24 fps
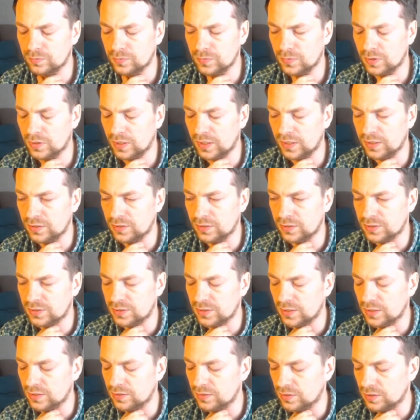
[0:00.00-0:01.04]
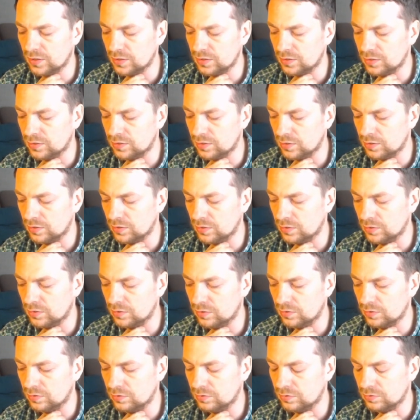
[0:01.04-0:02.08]
I understand that
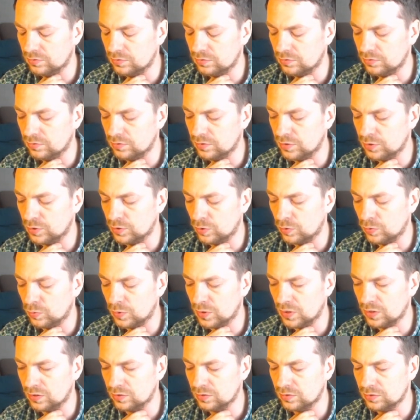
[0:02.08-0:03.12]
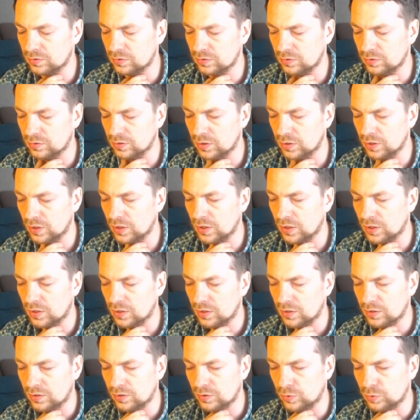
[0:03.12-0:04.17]
no one
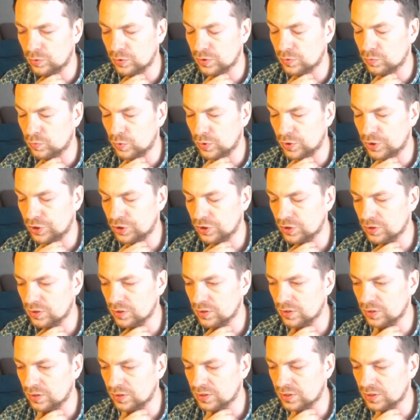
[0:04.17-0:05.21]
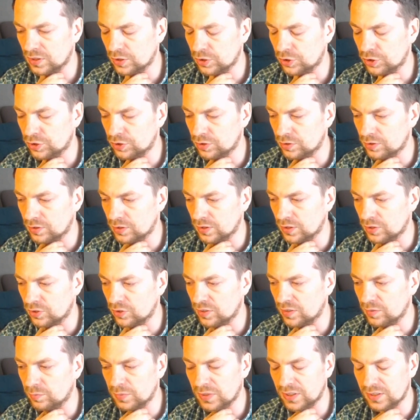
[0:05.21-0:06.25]
who is watching is actually a
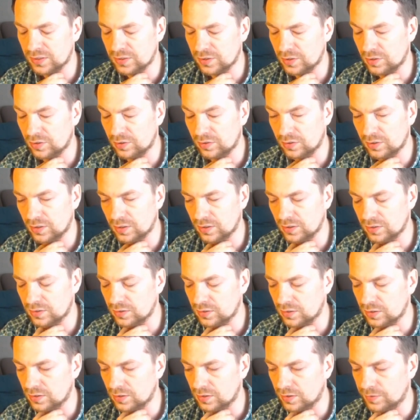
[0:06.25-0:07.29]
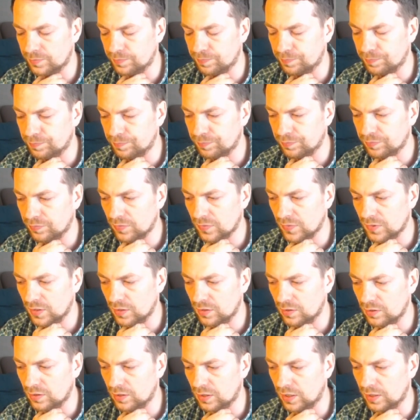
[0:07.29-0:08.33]
Grandmaster, and
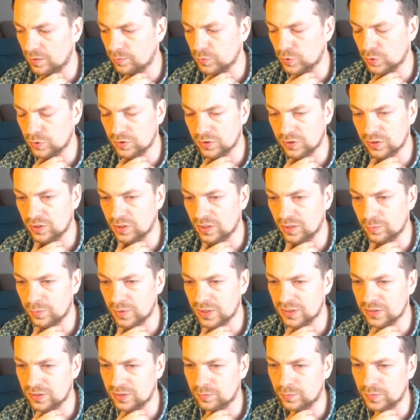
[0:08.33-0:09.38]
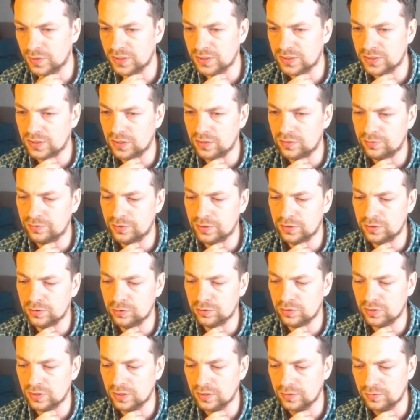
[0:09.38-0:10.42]
I'm not a Grandmaster myself. I don't
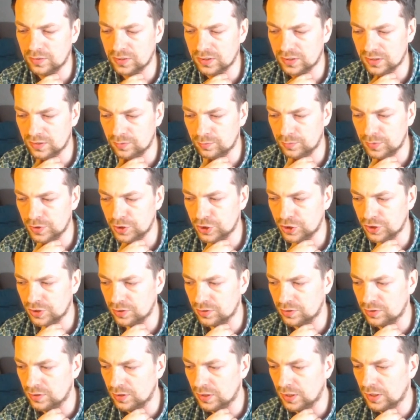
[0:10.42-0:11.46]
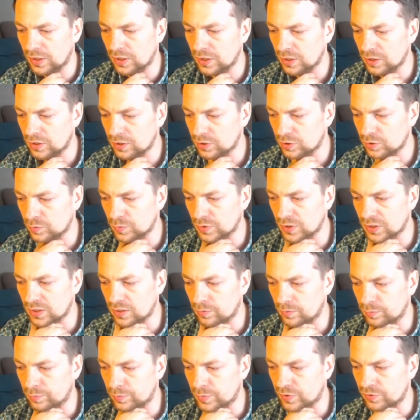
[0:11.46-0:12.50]
have this ambition to
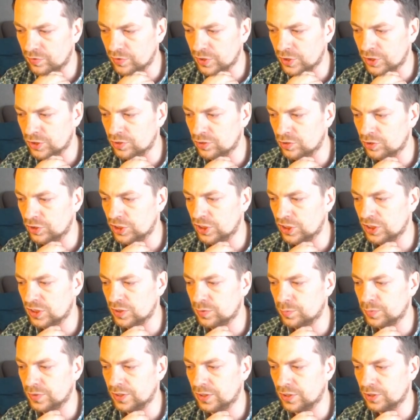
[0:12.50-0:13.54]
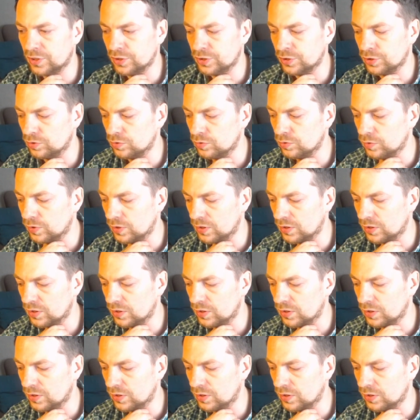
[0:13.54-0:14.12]
become a professional chess player. So,